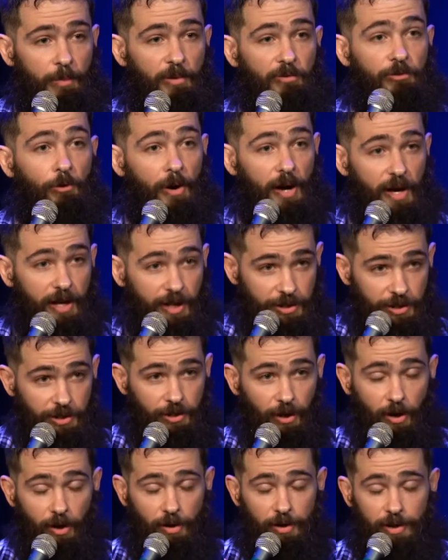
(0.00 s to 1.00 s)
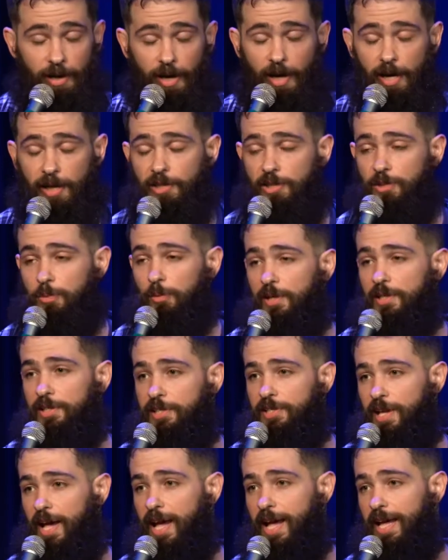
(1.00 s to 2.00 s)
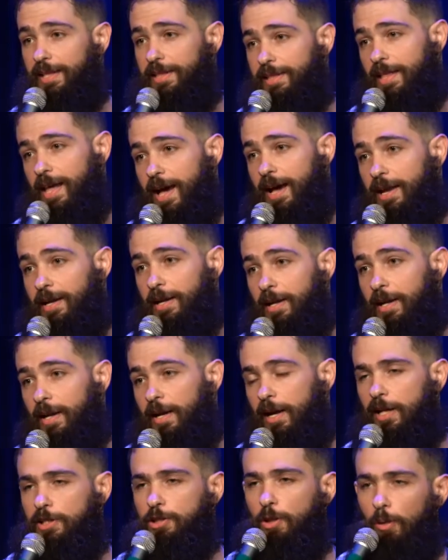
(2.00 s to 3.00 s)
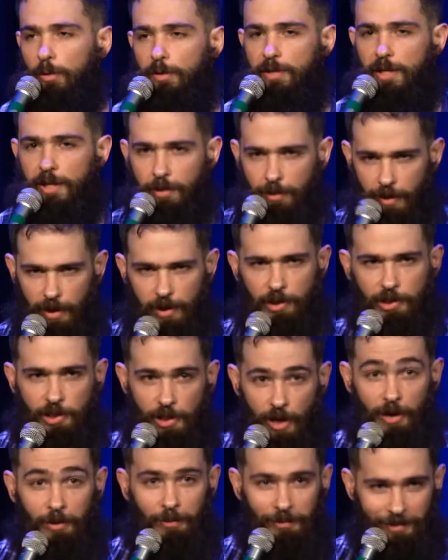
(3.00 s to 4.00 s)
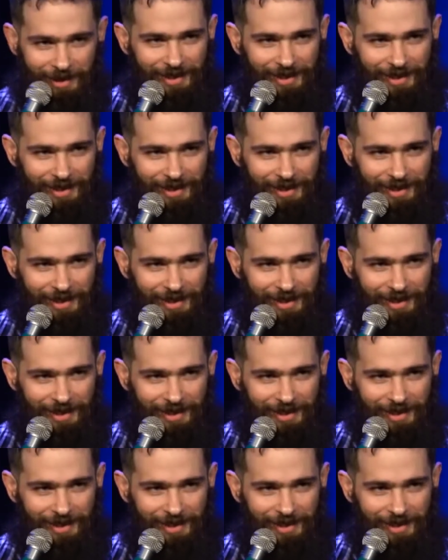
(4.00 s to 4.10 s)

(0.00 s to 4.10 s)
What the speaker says: Before I get started, I just want to say that it's cool that you're at a show